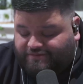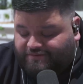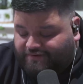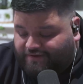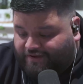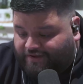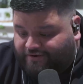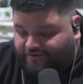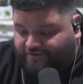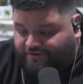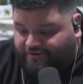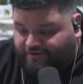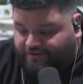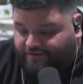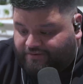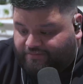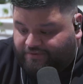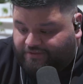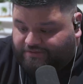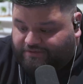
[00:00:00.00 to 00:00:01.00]
I know I'm
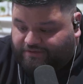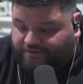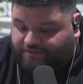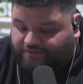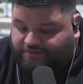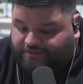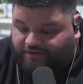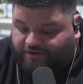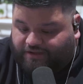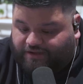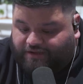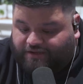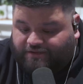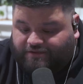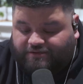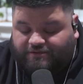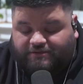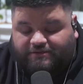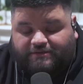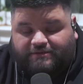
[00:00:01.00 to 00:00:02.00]
gonna be saying this a lot.
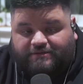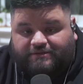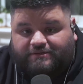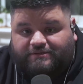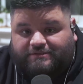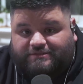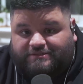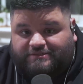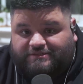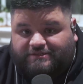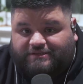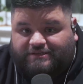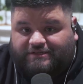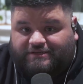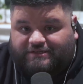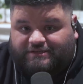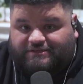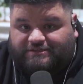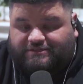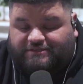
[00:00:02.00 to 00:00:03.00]

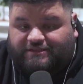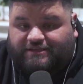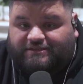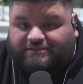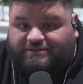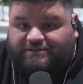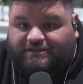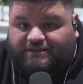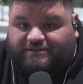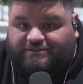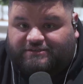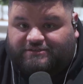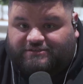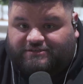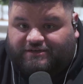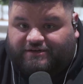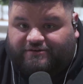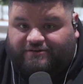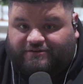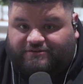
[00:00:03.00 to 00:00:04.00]
It's
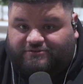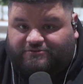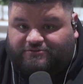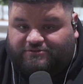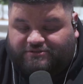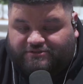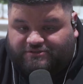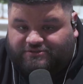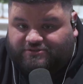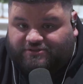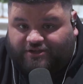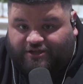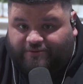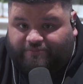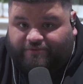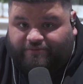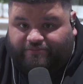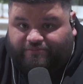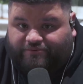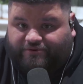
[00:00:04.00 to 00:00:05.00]
necessary to just stop
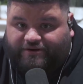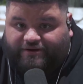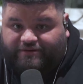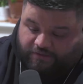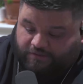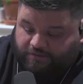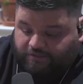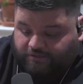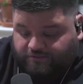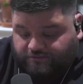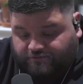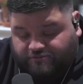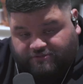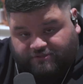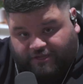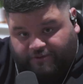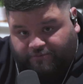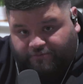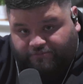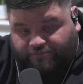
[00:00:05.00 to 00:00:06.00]
and pray. So
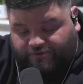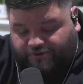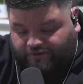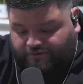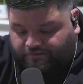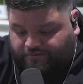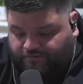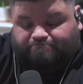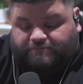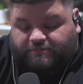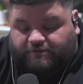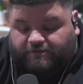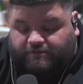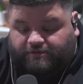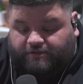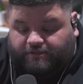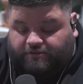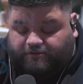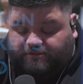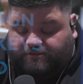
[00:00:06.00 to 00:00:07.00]
stop and pray.
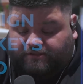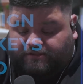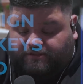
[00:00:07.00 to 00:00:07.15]
Another thing